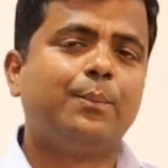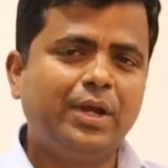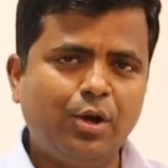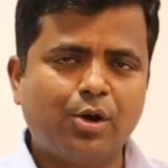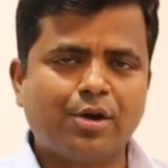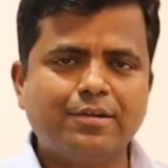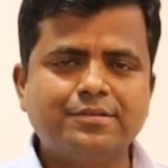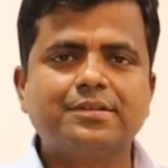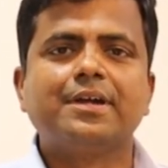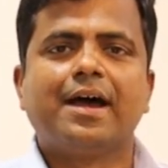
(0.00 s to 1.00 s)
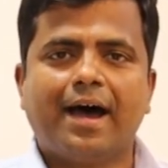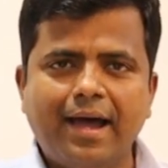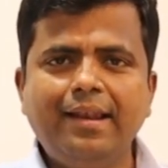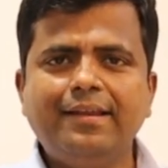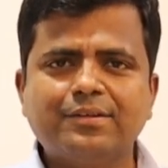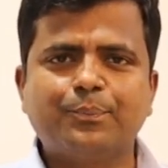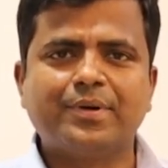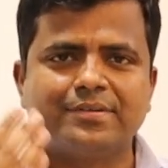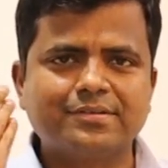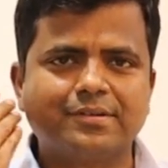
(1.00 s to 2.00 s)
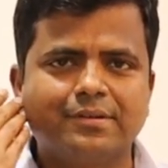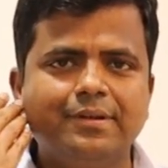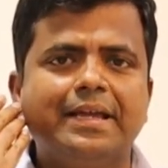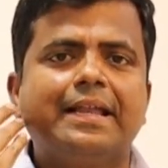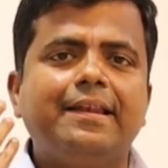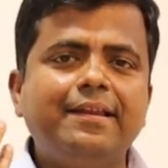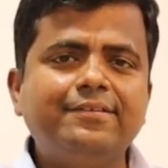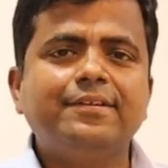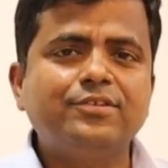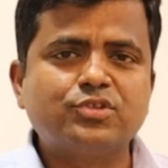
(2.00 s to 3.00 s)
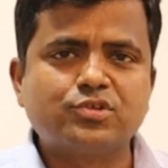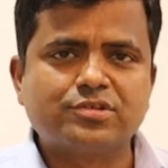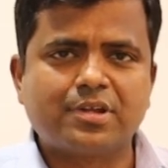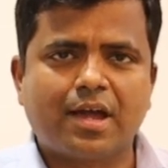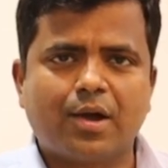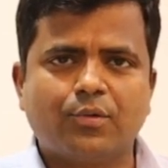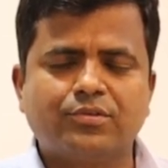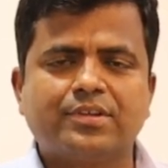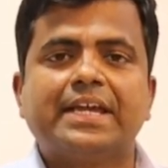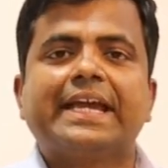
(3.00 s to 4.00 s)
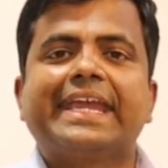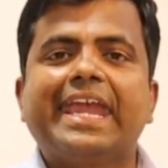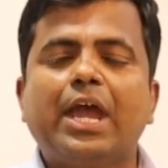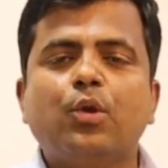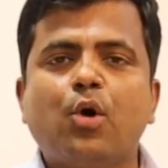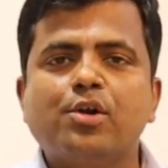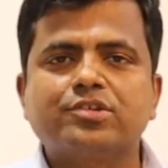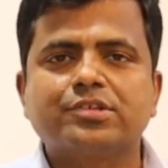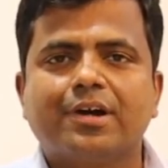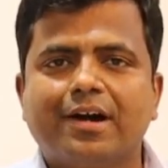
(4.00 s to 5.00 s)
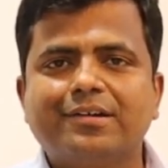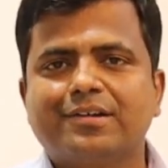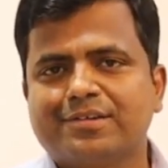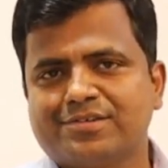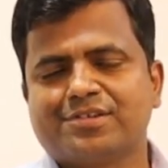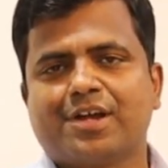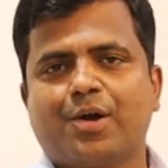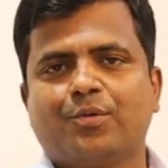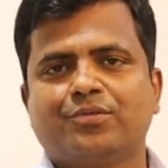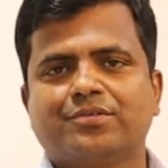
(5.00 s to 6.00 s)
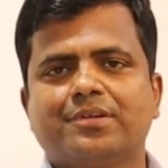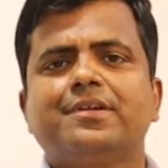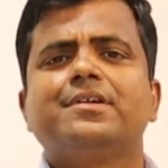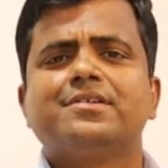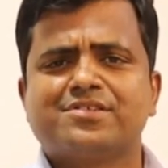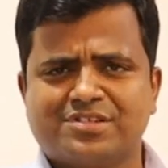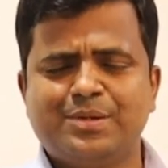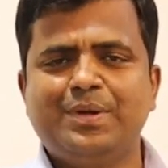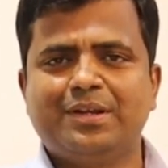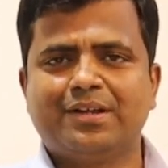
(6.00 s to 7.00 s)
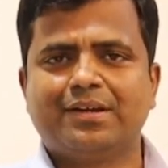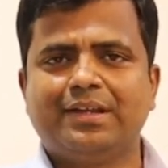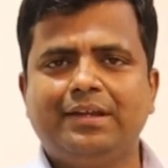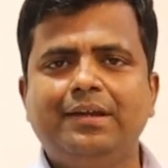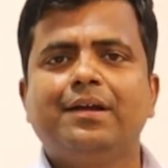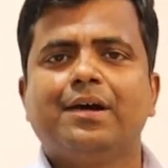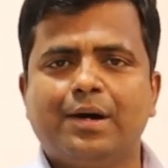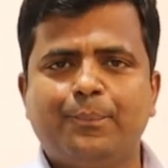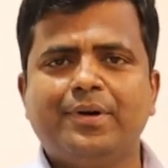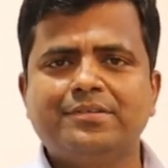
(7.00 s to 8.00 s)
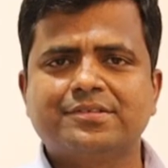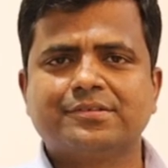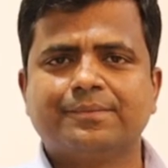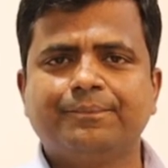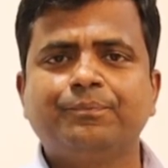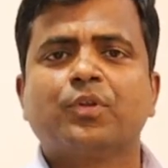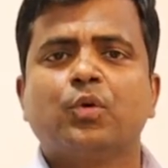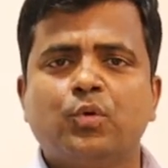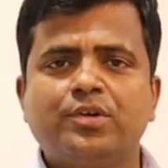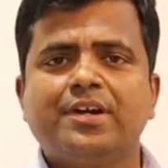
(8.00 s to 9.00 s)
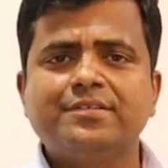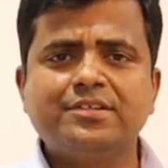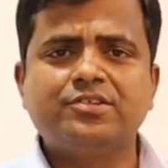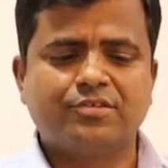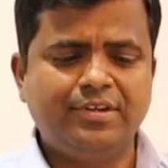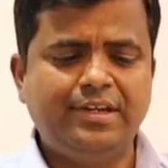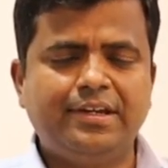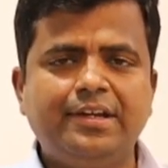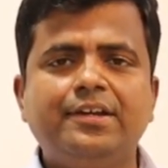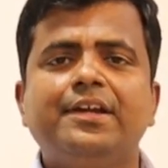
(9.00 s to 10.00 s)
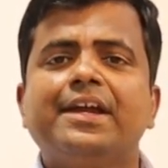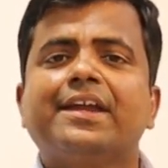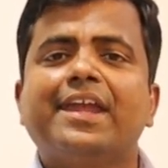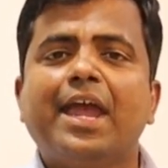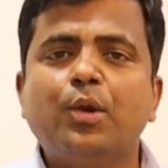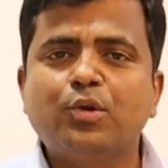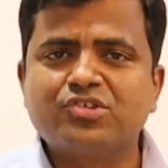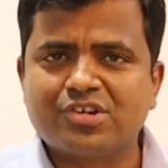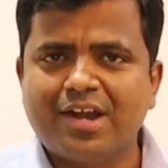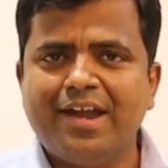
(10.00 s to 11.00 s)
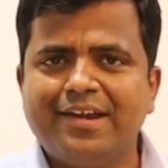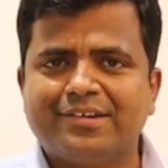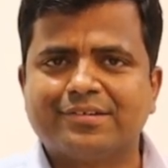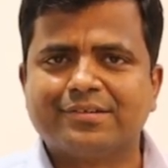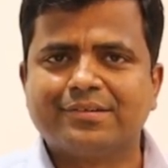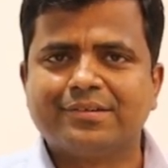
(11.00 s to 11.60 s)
because unless a person listens to sounds, cannot utter the sounds. Similarly, a person who doesn't read cannot write.